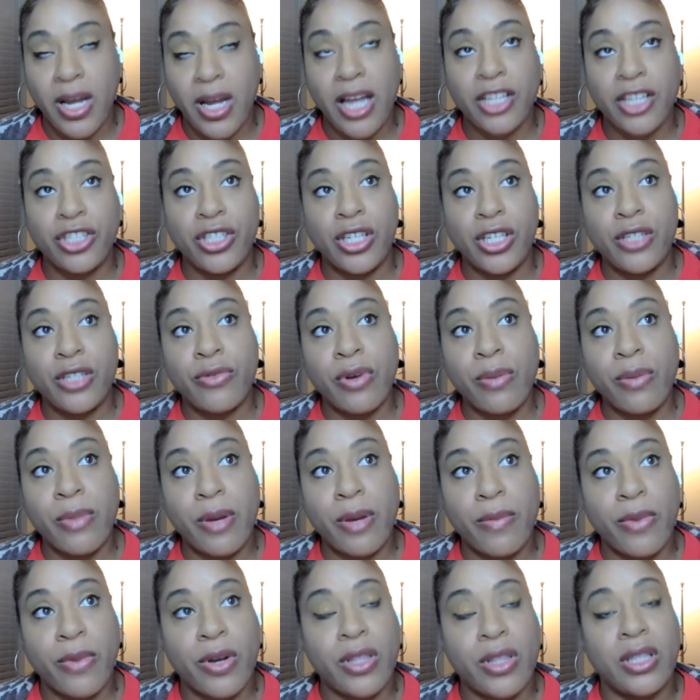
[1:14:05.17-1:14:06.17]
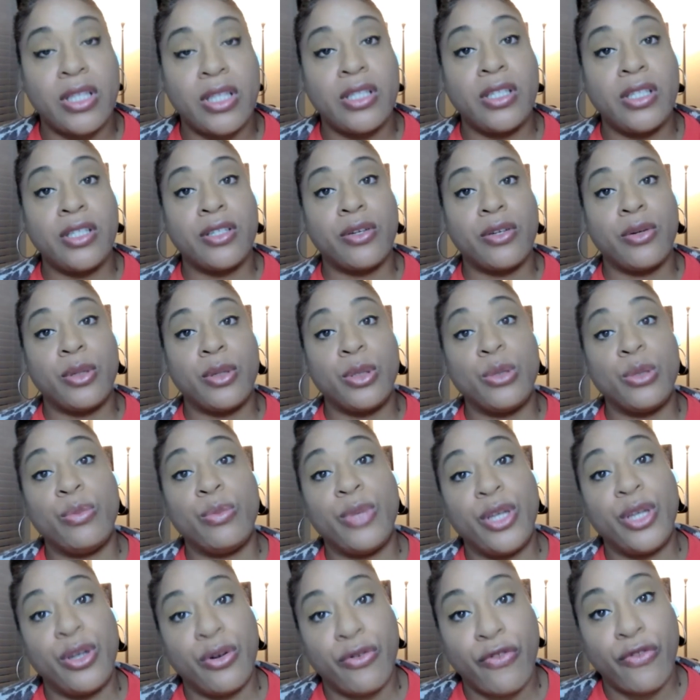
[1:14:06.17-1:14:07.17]
Guys, just remember, this is going to
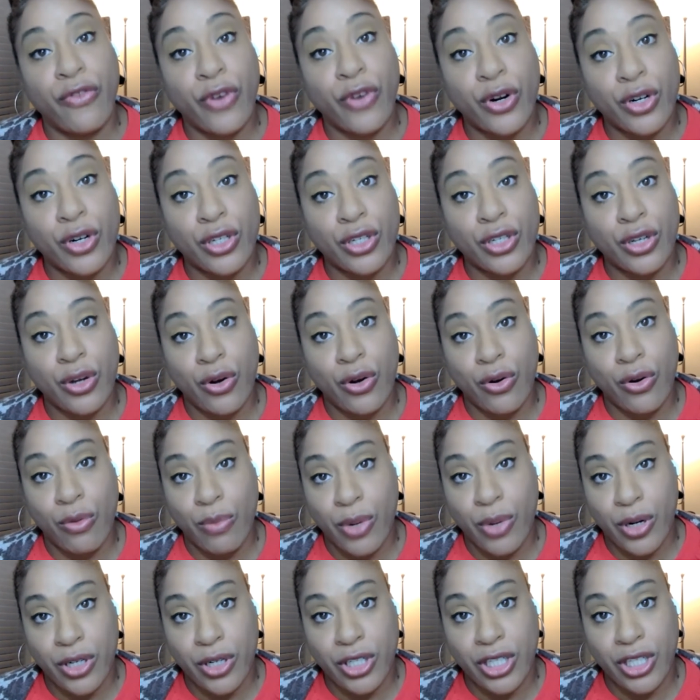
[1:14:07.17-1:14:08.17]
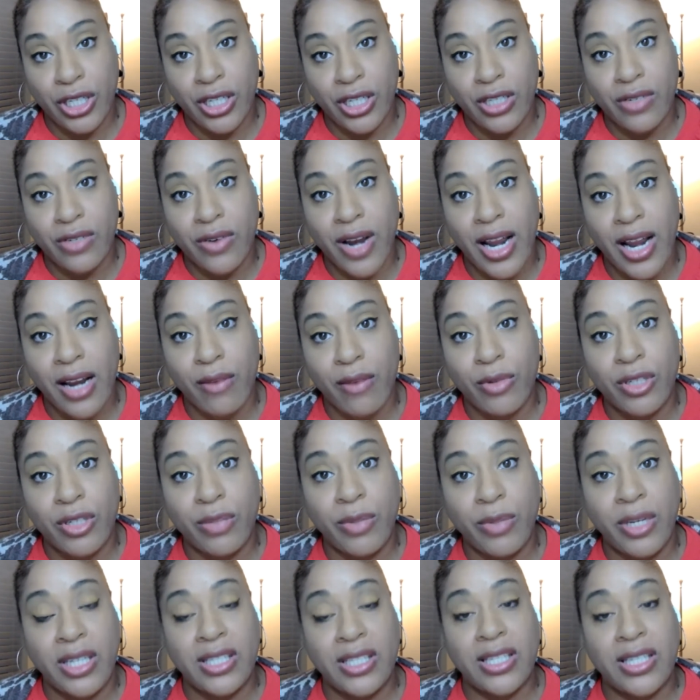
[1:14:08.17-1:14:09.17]
be your first home purchase, right?
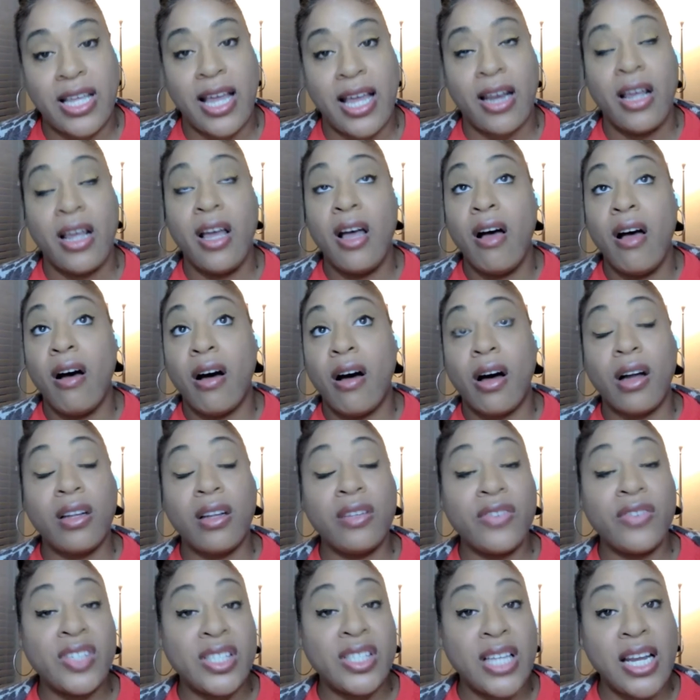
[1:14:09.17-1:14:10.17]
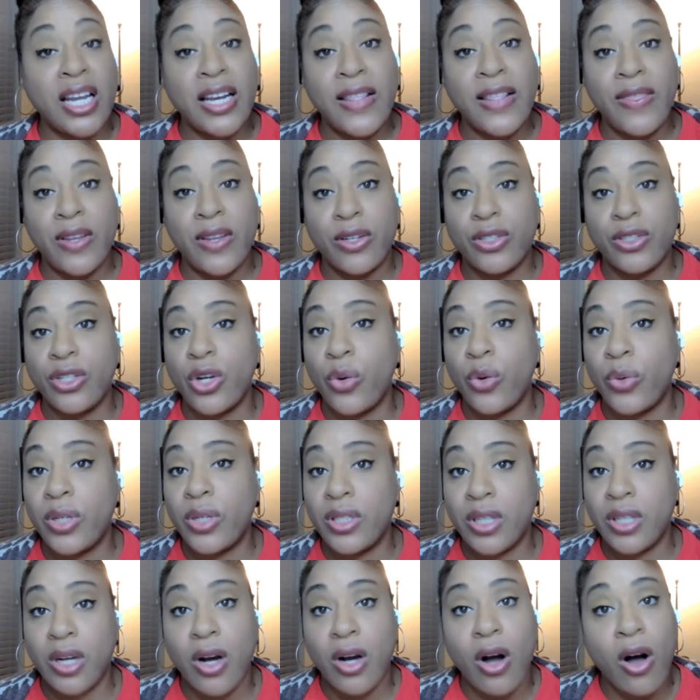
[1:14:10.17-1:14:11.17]
Which means that all of a sudden there's no
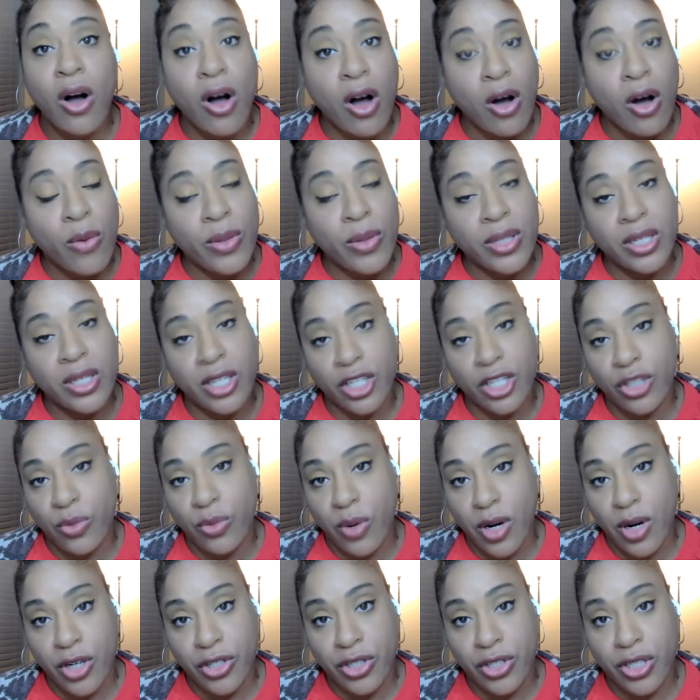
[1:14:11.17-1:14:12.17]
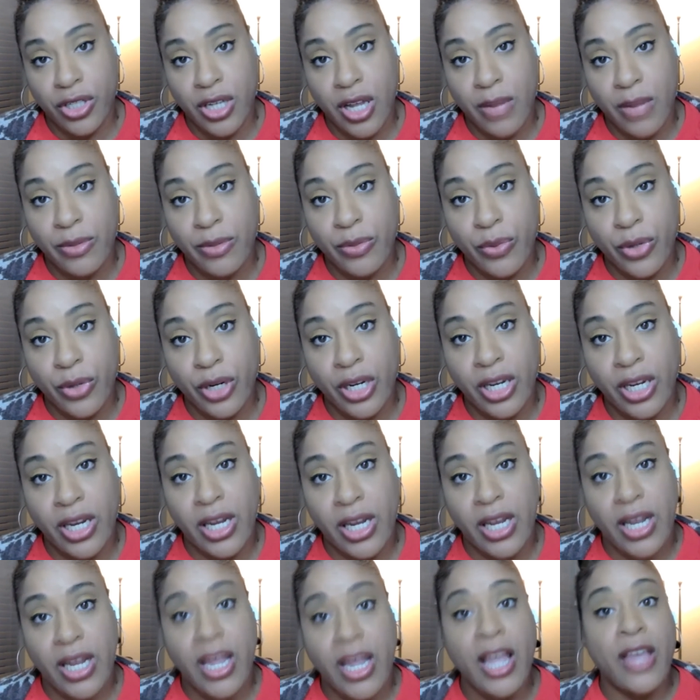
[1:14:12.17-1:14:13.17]
one to call when the dishwasher stops
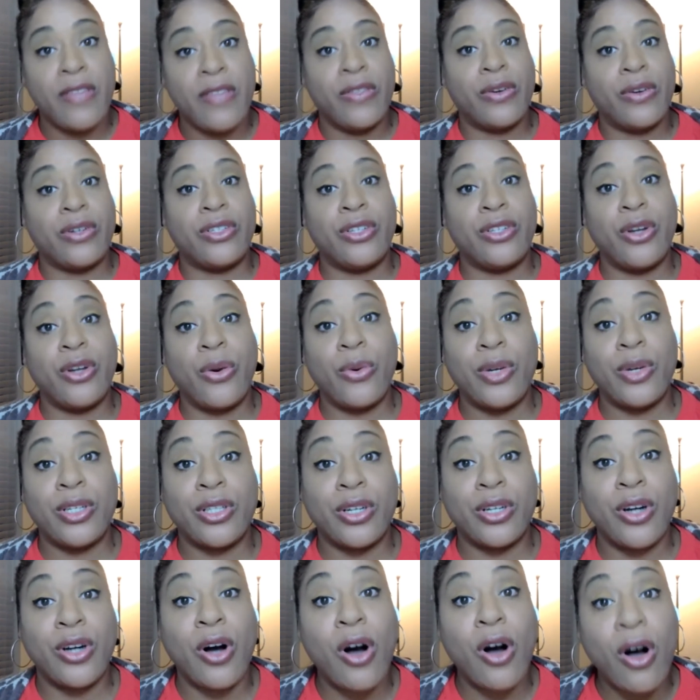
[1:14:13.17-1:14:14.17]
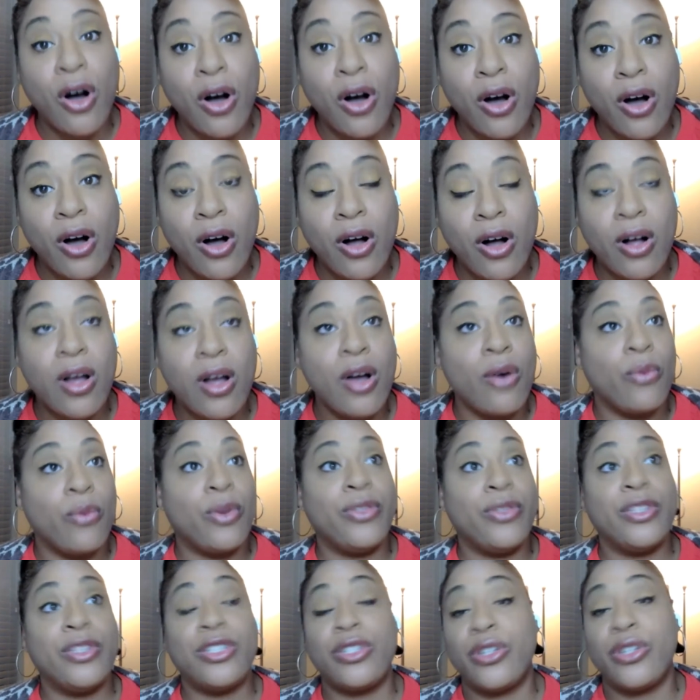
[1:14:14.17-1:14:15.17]
working. There's no one to call
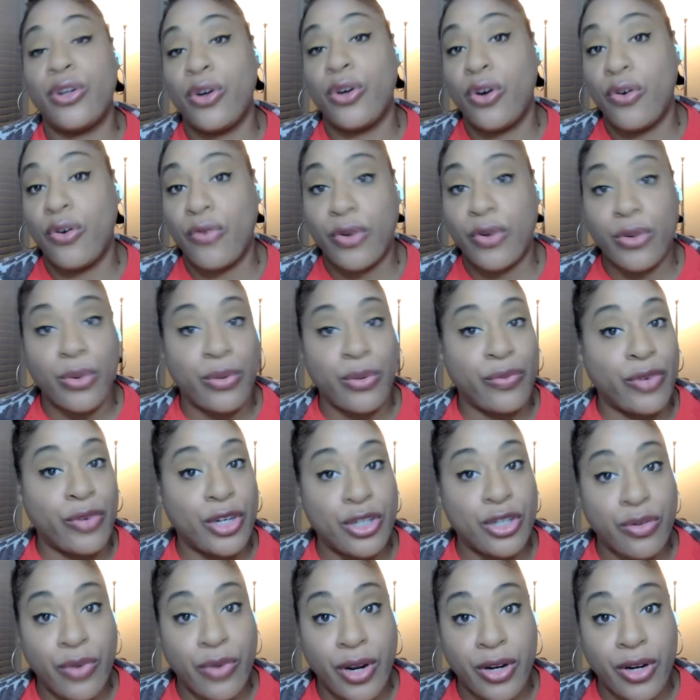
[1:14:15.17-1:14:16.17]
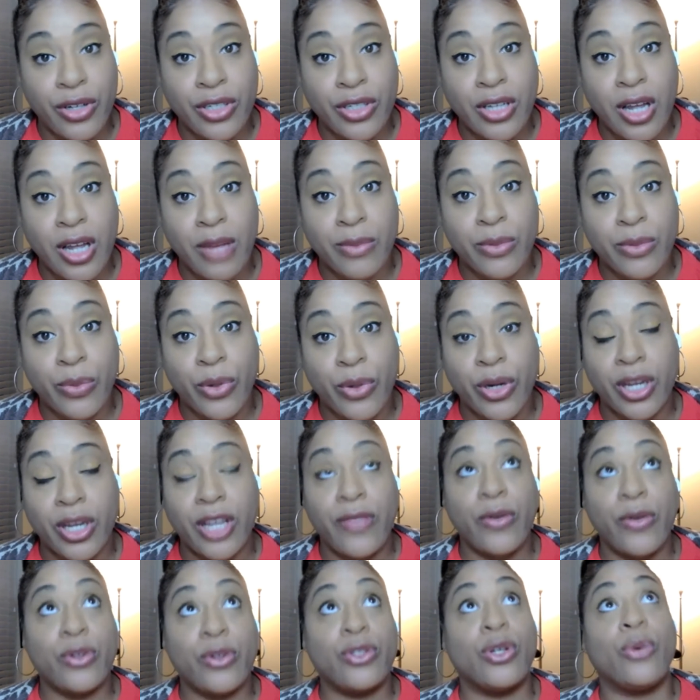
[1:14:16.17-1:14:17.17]
when the stove or the refrigerator stops
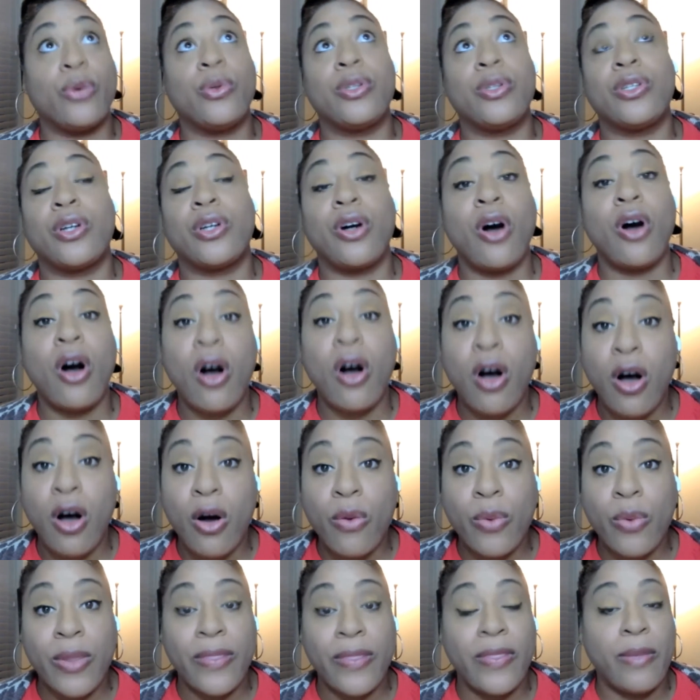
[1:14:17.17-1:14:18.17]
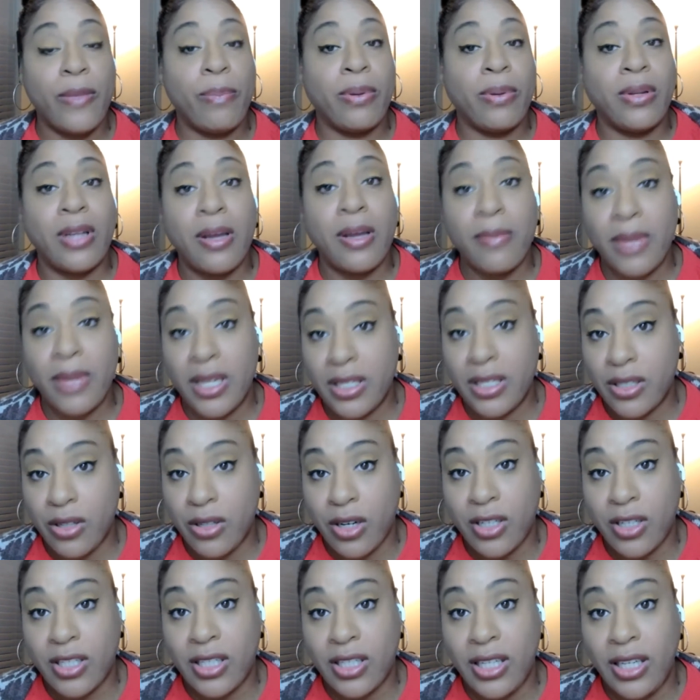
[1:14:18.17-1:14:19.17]
working. There's no one to call when the plumbing
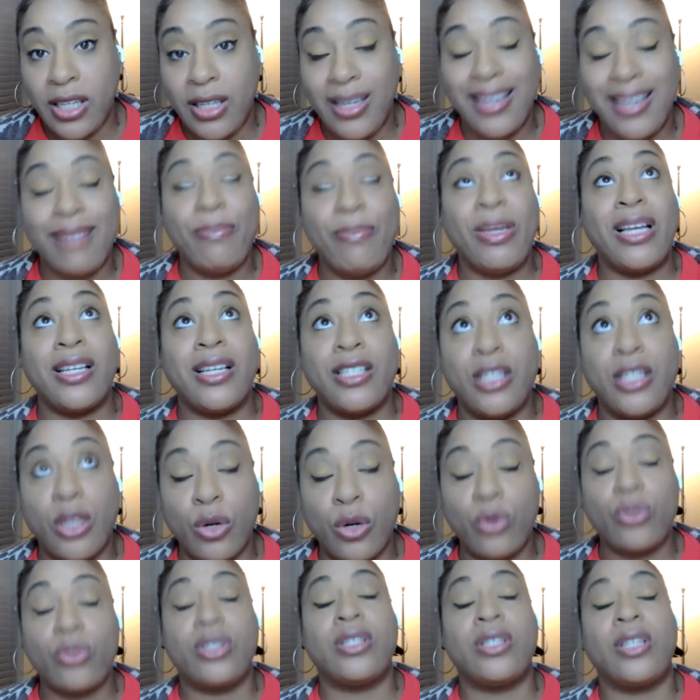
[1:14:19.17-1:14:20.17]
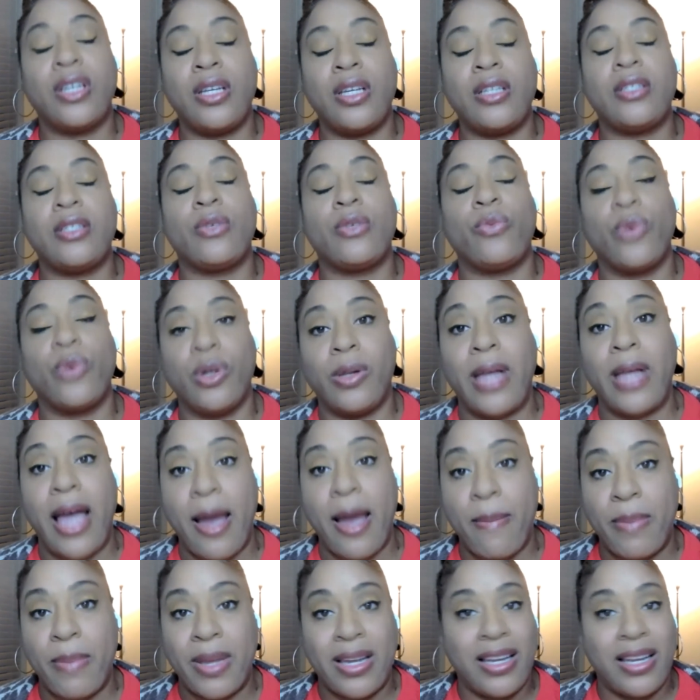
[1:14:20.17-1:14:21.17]
starts leaking, because those things will
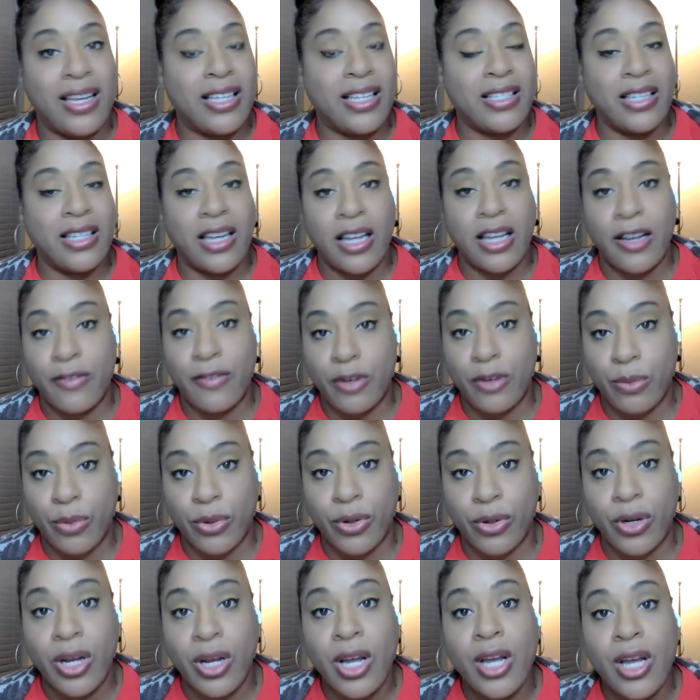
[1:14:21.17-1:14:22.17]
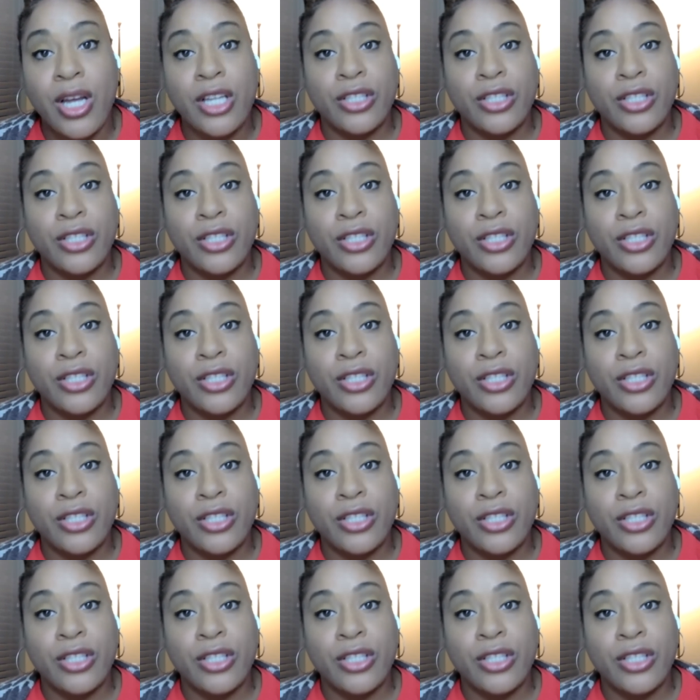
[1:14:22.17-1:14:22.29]
happen. It's inevitable.